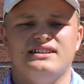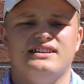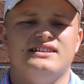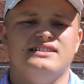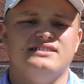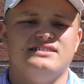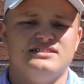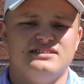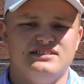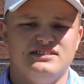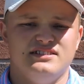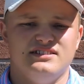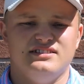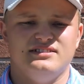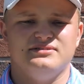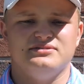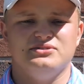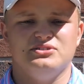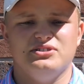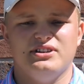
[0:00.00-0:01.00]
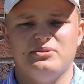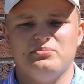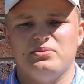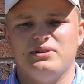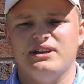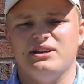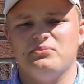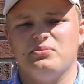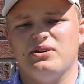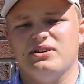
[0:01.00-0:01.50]
and the great
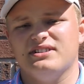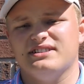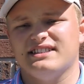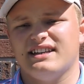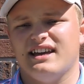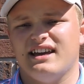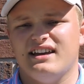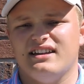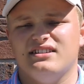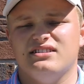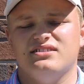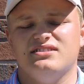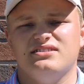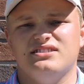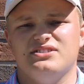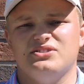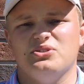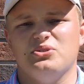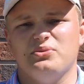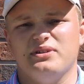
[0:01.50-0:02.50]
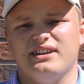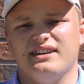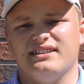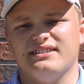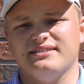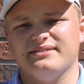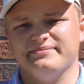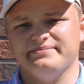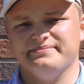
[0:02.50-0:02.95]
playing partners I had this whole weekend.